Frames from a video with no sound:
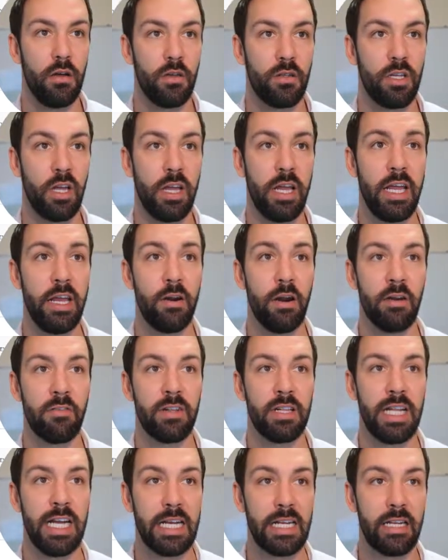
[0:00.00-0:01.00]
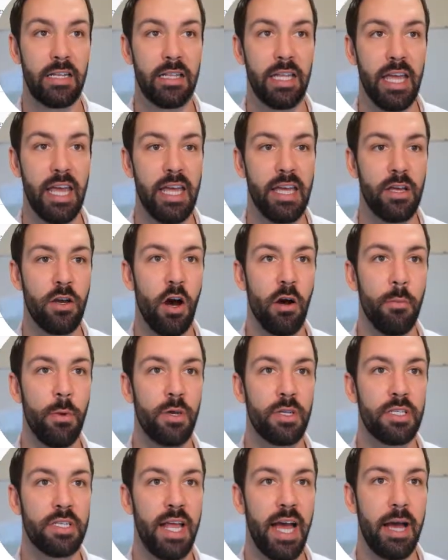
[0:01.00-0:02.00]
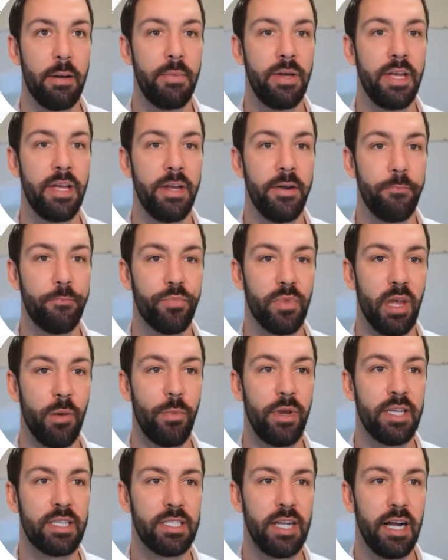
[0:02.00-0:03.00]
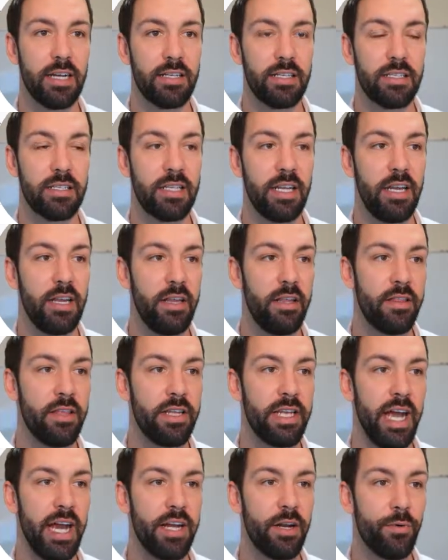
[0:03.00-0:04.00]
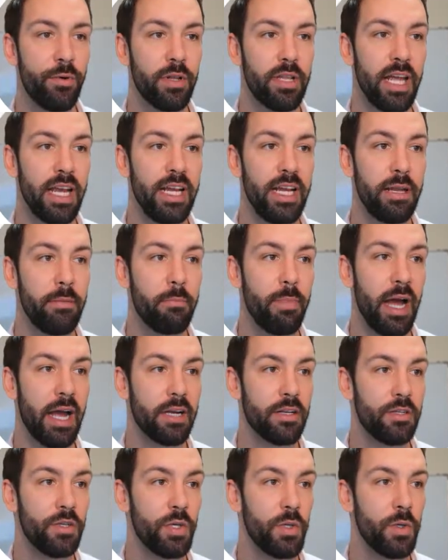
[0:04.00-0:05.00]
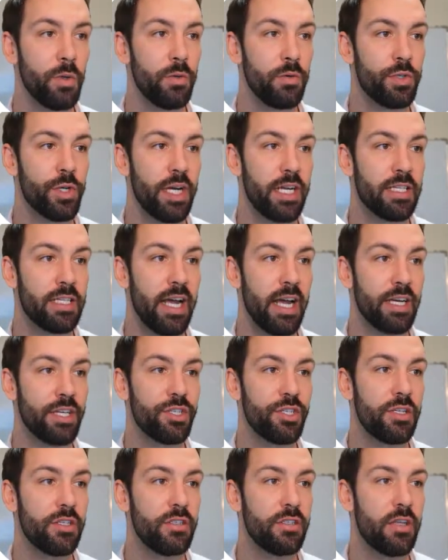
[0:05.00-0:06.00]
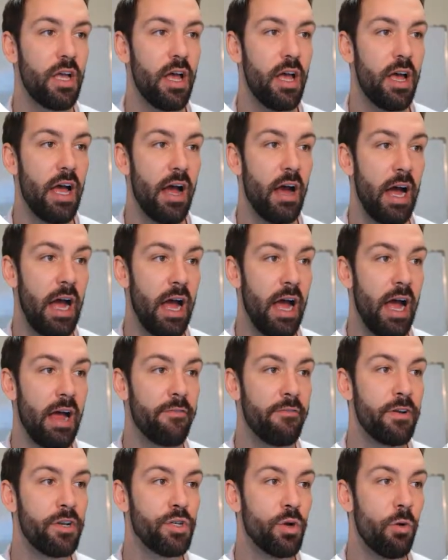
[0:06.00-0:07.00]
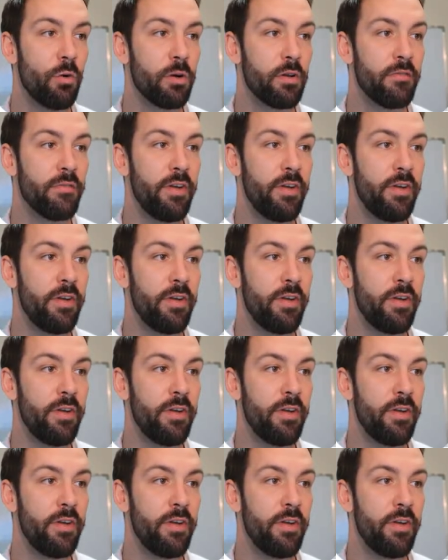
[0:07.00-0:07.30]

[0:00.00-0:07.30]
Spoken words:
So here I've clicked the e-commerce tab here, and we start to see the data relating back to transactions, average order